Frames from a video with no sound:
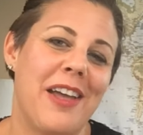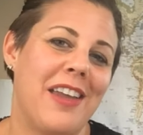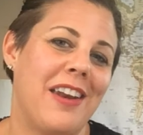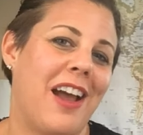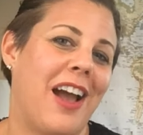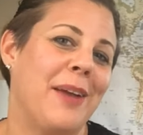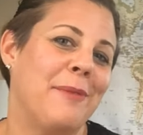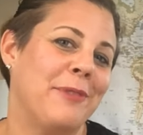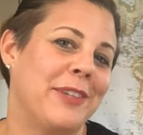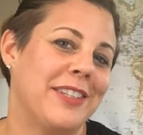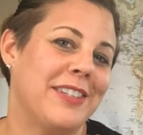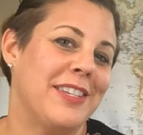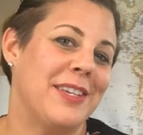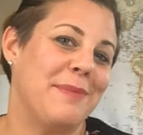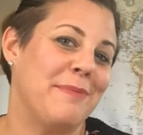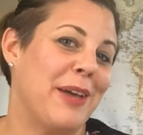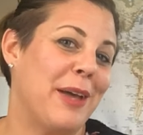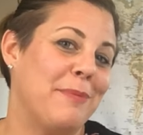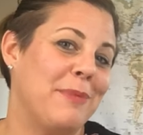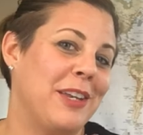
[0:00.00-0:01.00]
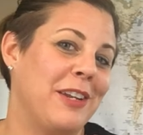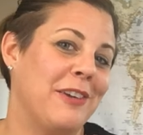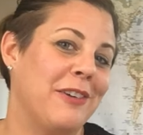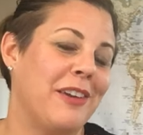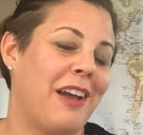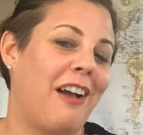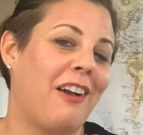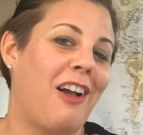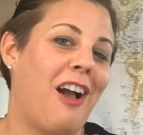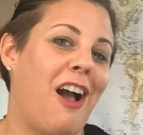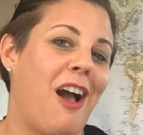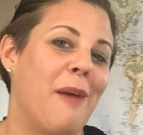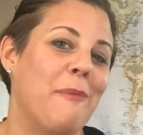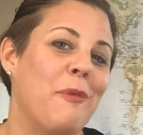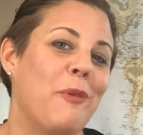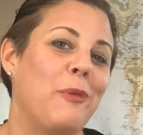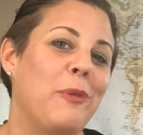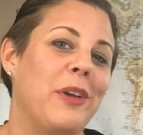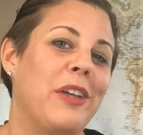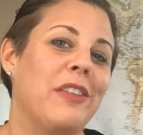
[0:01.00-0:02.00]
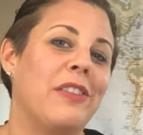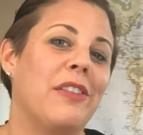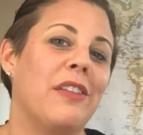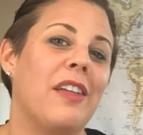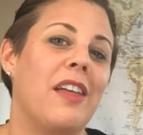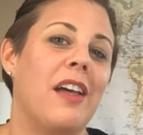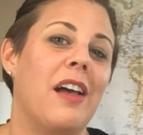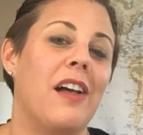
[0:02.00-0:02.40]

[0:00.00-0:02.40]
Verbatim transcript: and I'm with teambabbino.com with